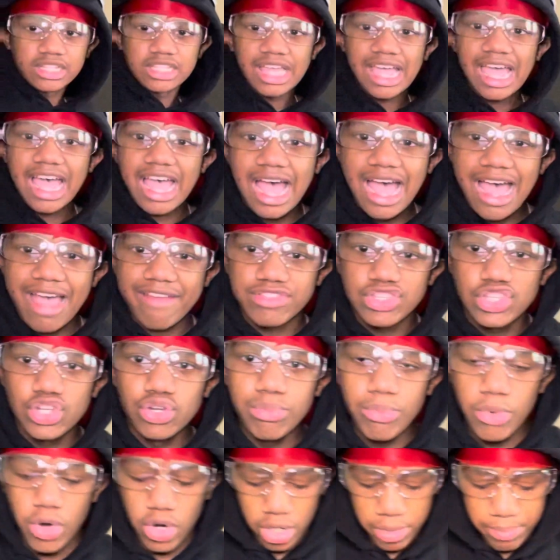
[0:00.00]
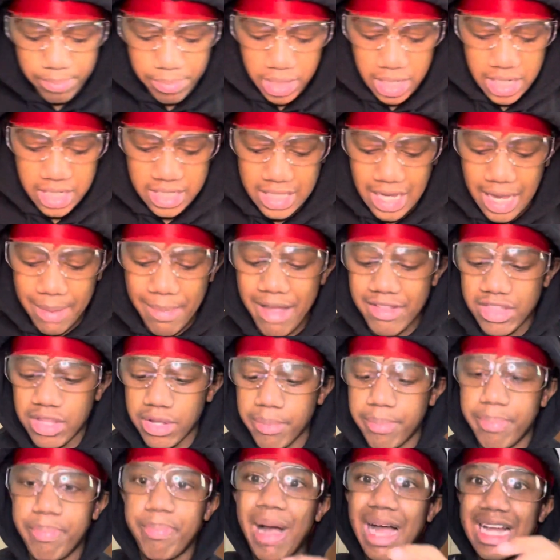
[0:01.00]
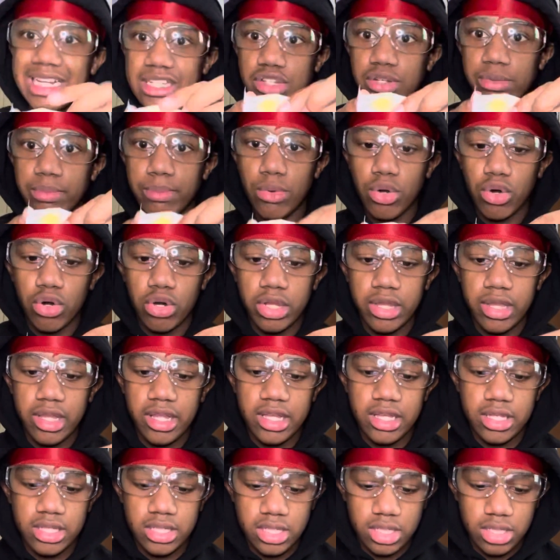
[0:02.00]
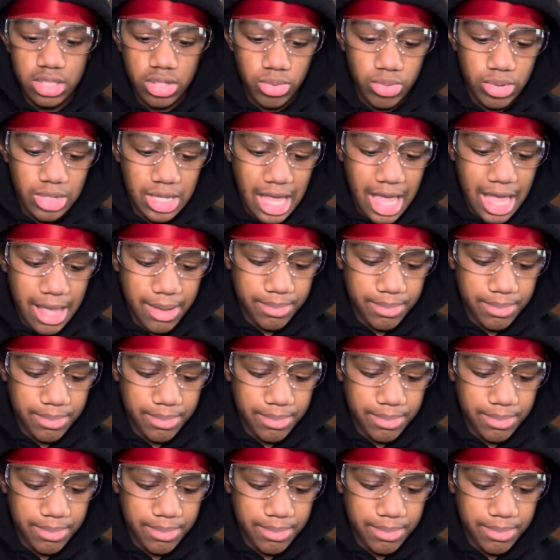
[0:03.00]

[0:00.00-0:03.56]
I have 2 more bullets. I'm going to have to buy some more of these. Okay.